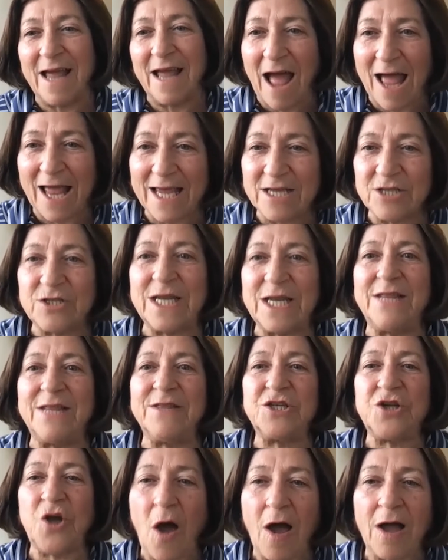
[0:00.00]
had, in
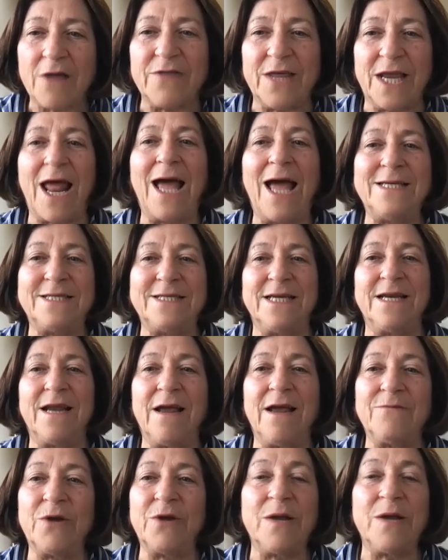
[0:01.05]
the talk that I did
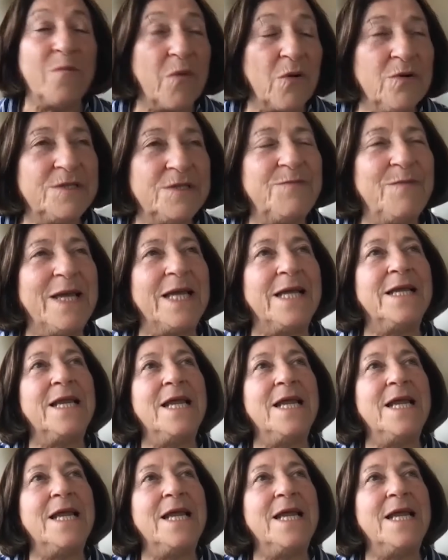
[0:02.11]
on reimbursement,